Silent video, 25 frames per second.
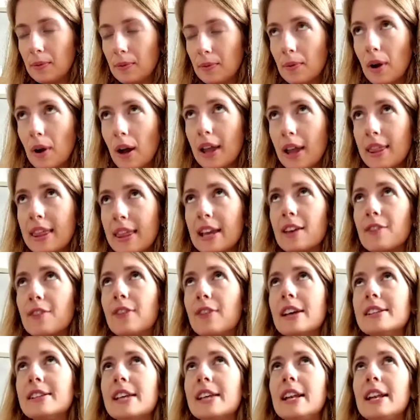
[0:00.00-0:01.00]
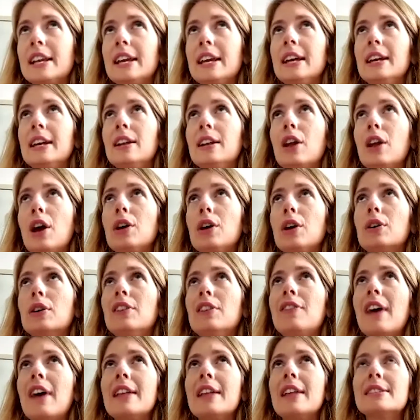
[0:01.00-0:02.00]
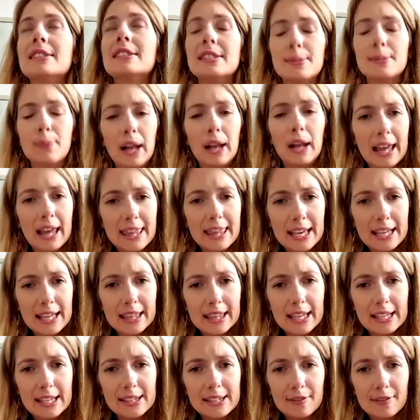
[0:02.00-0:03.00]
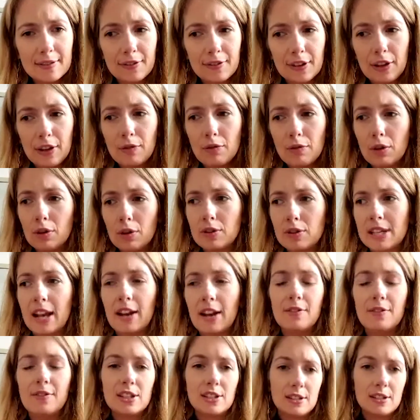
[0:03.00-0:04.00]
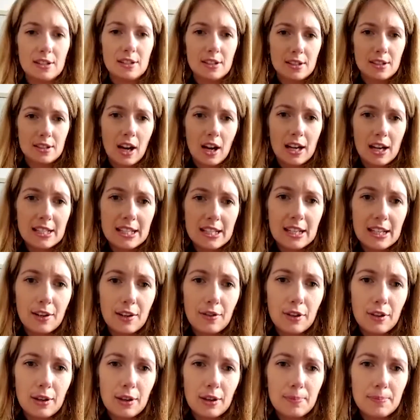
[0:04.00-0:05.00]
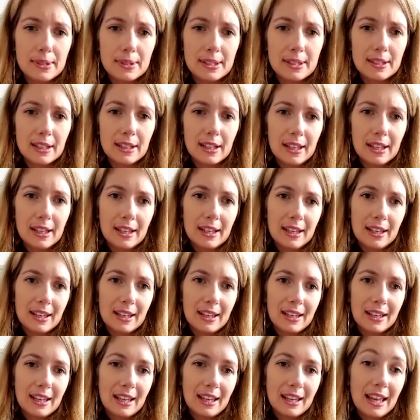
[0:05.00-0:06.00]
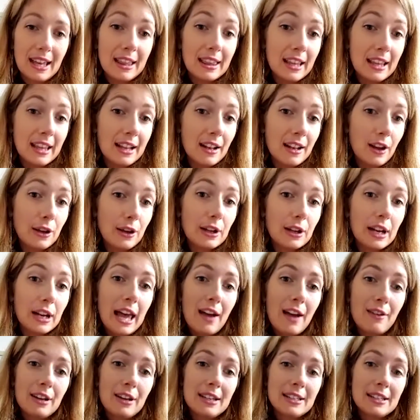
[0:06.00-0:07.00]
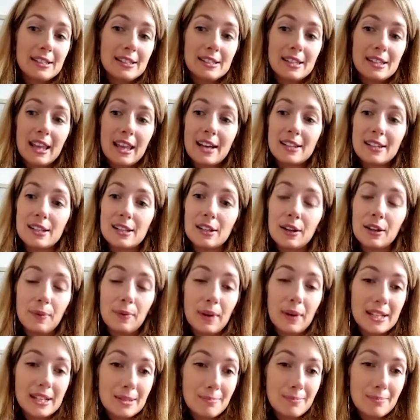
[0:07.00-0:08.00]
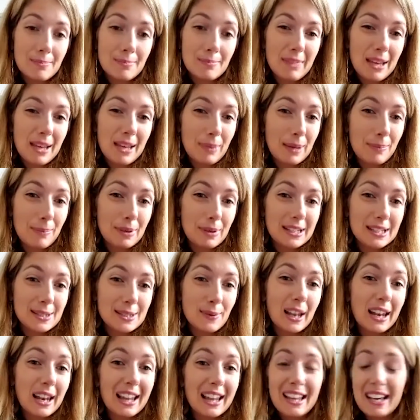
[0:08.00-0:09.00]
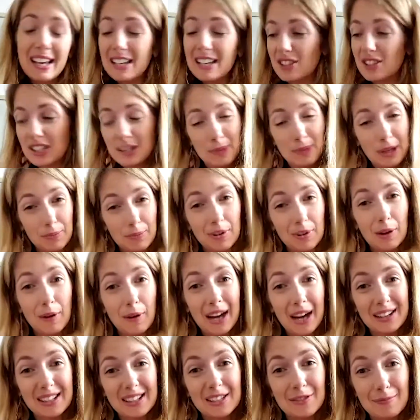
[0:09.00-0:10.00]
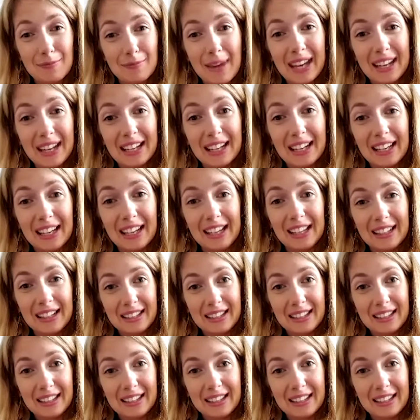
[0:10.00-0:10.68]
I think if there's any local events as well, I think there's a few Royal Television Society groups in local areas. So that's a good way to meet people as well. I think it's just being proactive mainly.